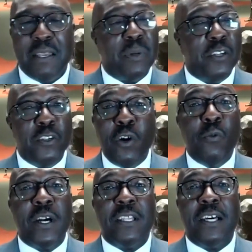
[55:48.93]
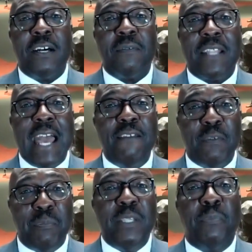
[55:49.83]
but no one loved life
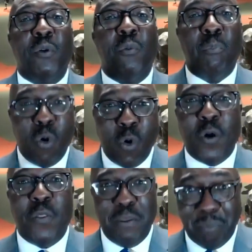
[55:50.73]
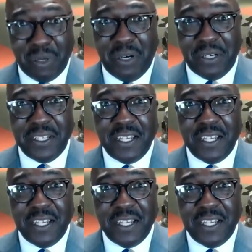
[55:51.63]
and people more than Buck.